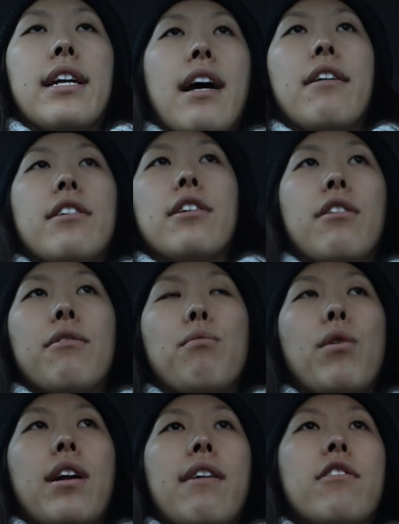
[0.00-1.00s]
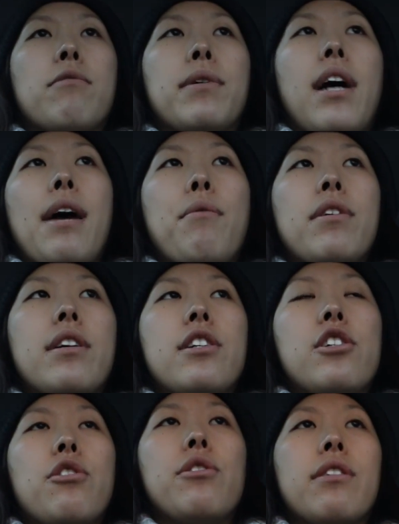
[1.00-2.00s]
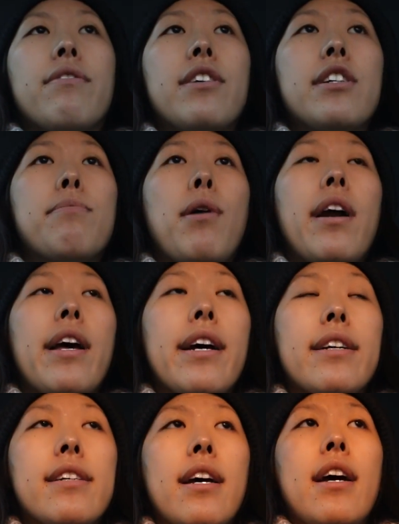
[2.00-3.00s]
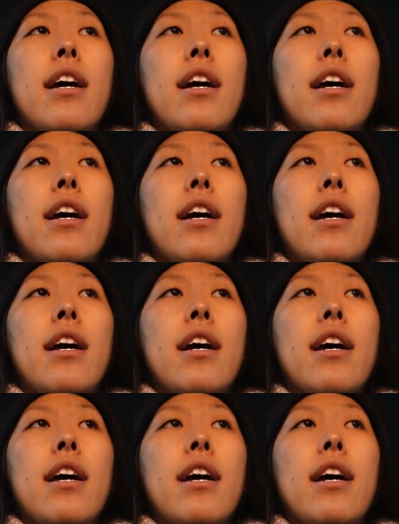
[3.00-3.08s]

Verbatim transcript: and how, you know, whatever, but I wanted to show you the finished product.